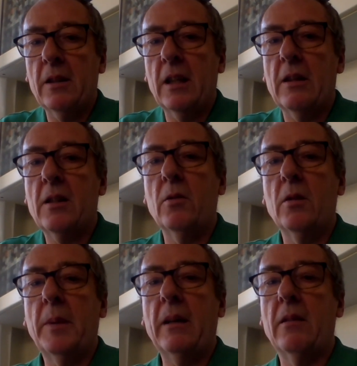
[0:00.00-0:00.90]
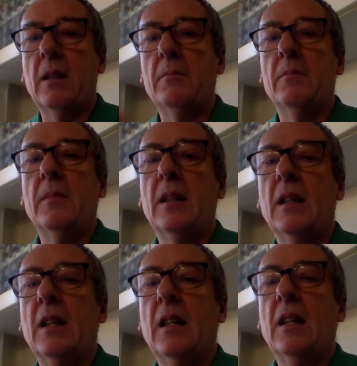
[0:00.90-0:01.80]
It's all about
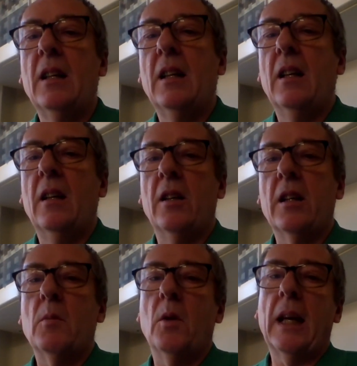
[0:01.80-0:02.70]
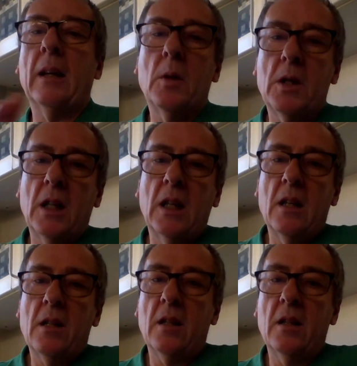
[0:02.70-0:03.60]
learning more
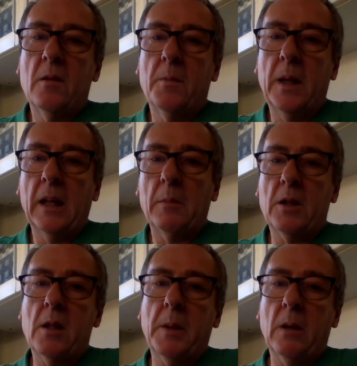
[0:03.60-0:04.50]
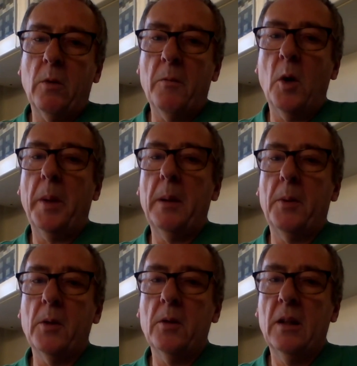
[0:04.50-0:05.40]
languages and being able to speak with more
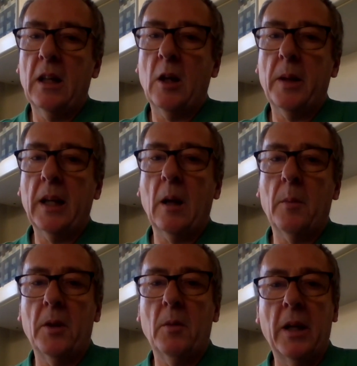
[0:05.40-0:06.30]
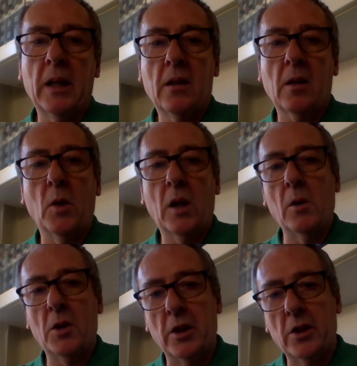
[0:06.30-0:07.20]
people and opening up your mind to more
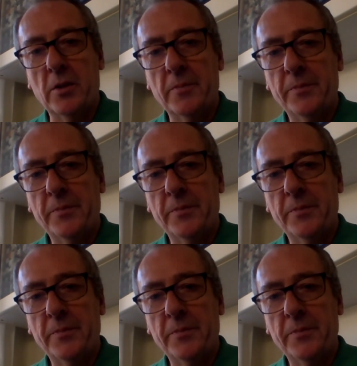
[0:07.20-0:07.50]
cultures.